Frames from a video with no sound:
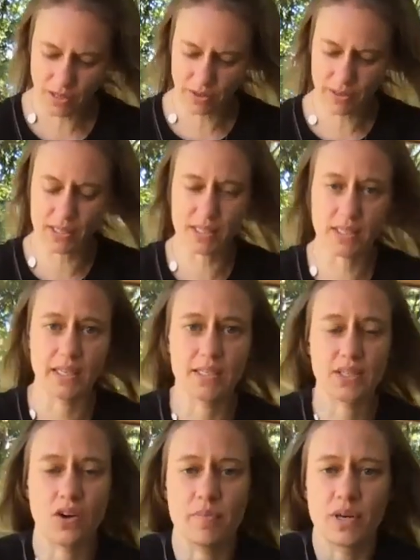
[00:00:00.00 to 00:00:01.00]
You can see it's
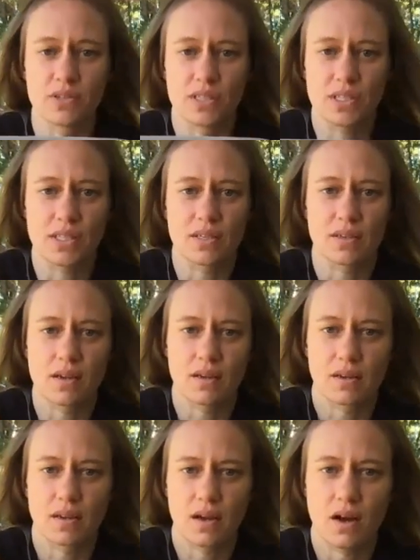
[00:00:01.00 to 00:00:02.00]
almost
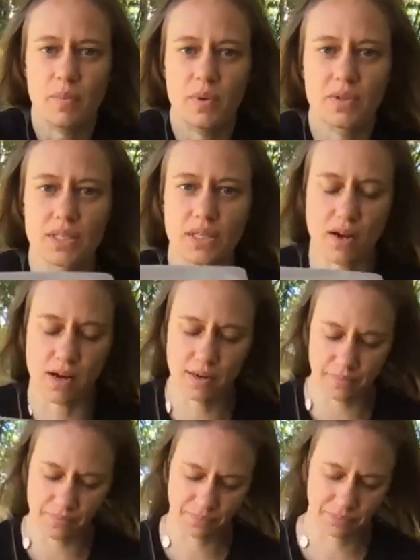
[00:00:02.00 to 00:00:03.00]

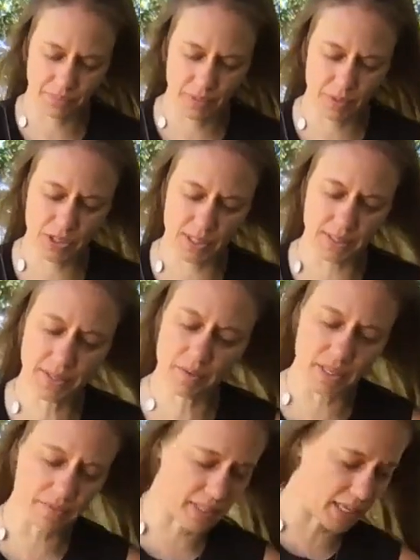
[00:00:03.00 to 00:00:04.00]
gone, just a little
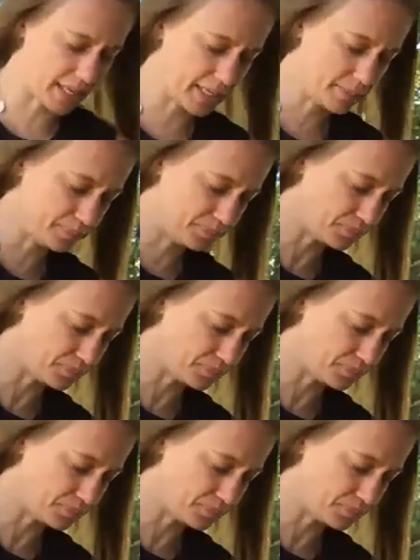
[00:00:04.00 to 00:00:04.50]
bit of time.